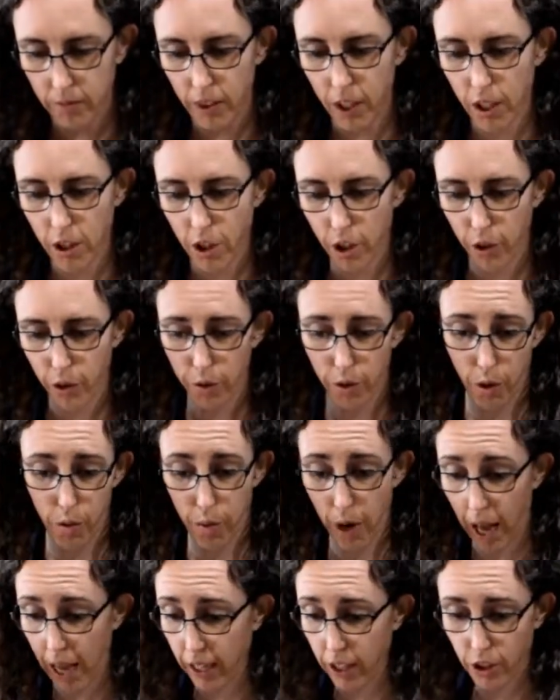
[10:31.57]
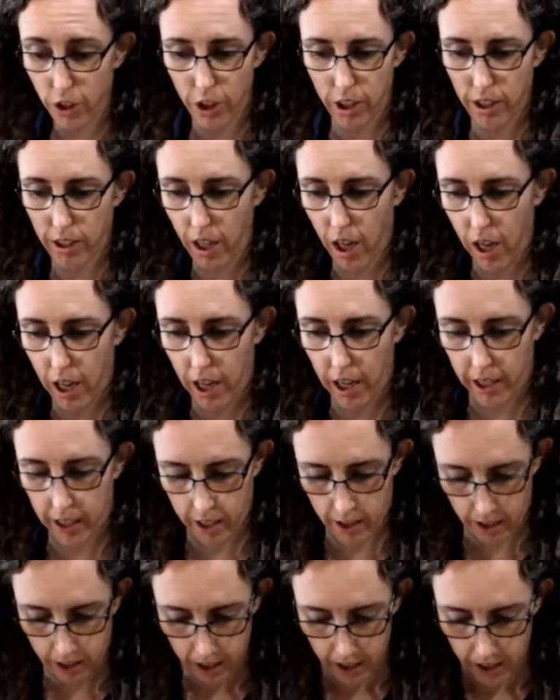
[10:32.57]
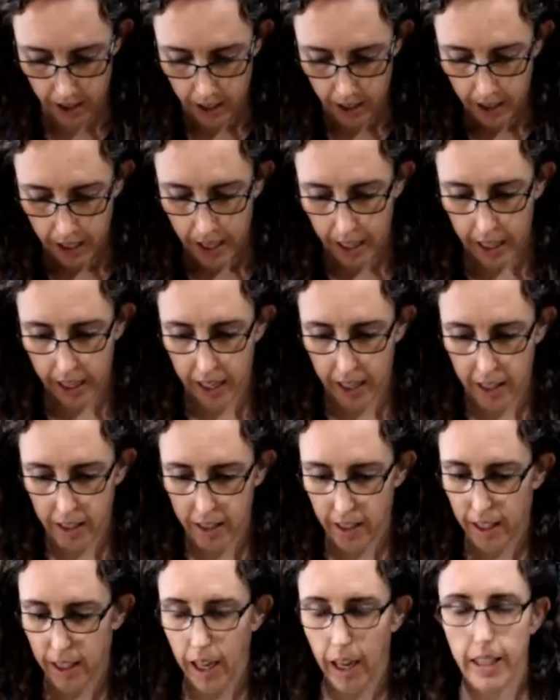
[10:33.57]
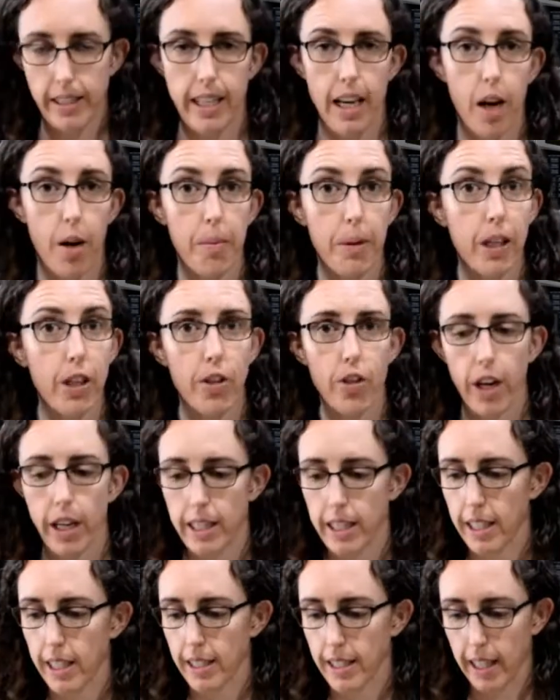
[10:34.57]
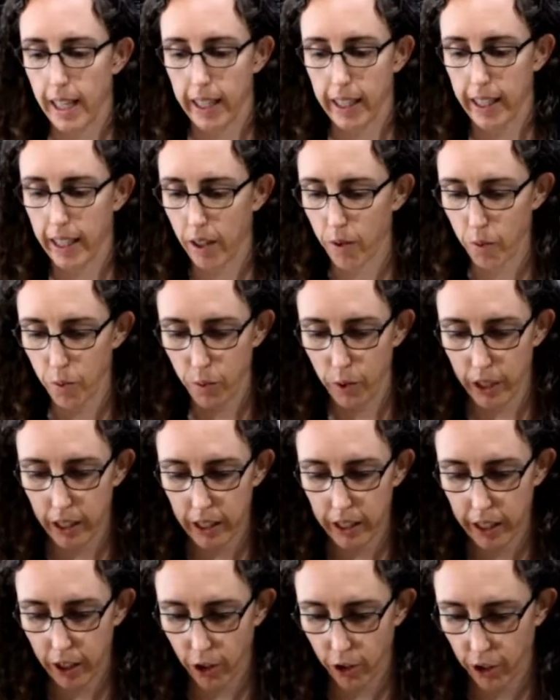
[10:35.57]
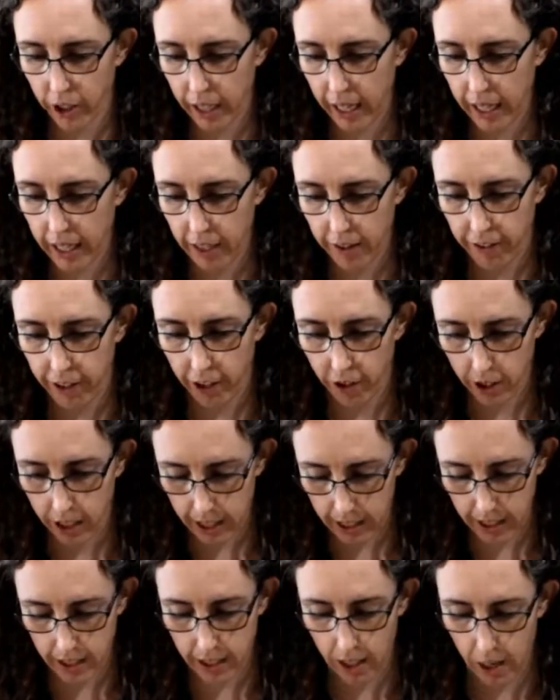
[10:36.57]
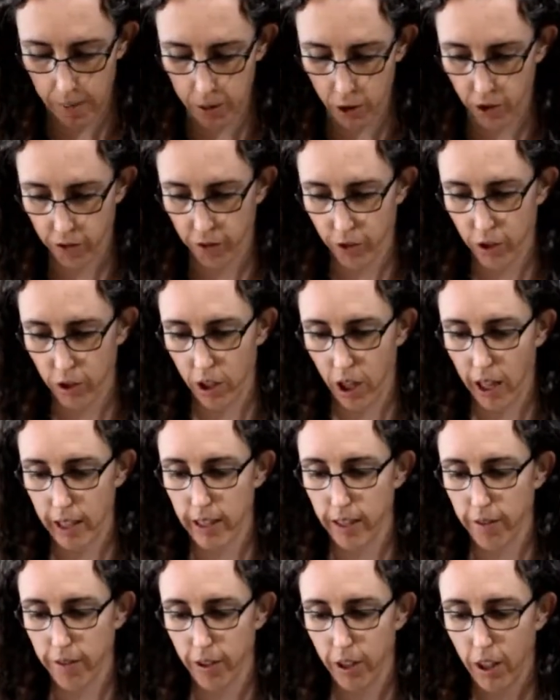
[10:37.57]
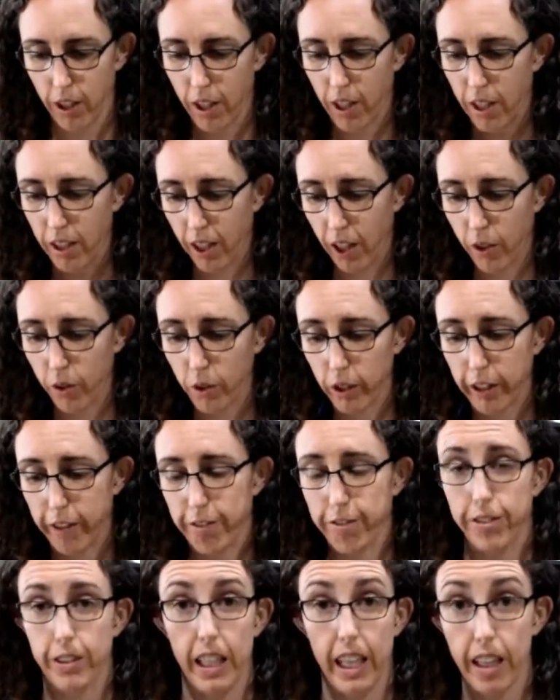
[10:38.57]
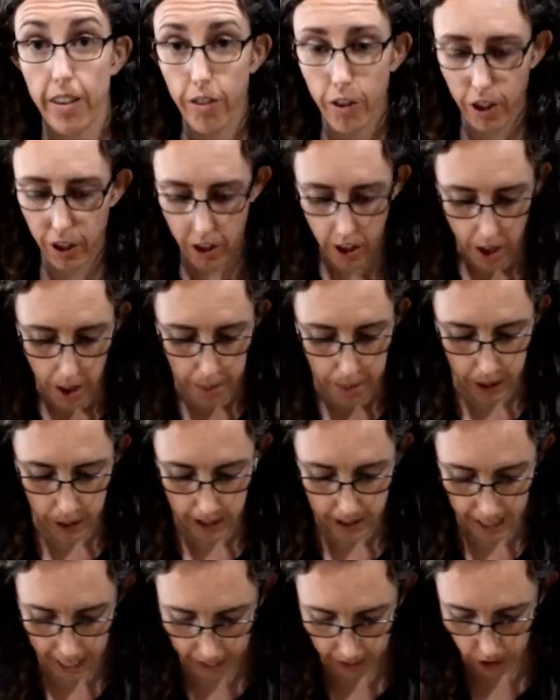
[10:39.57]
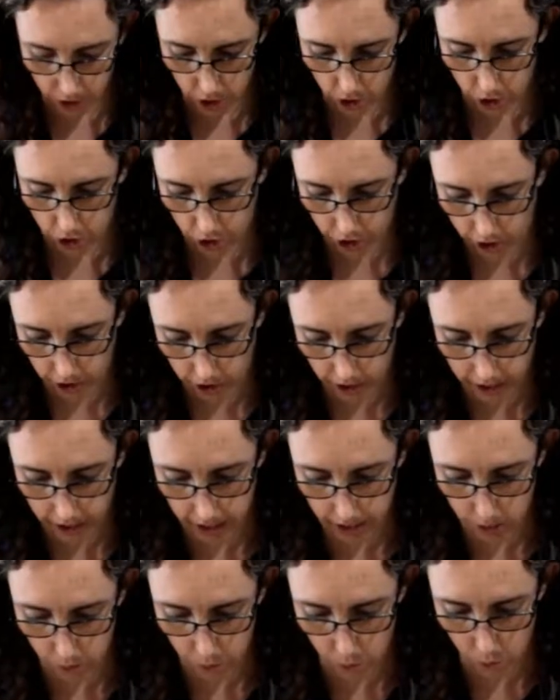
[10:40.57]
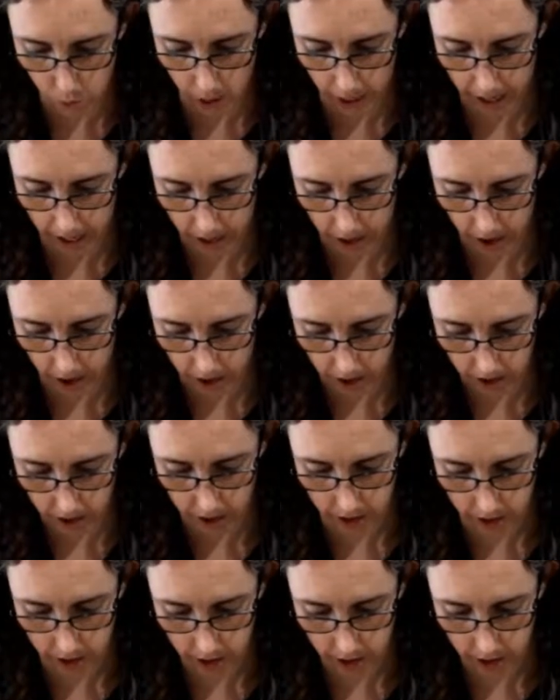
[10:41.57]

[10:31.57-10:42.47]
So throw radishes on, and tell me your ideas, like get really creative here. This is an option for lots of not only flavor, but texture as well.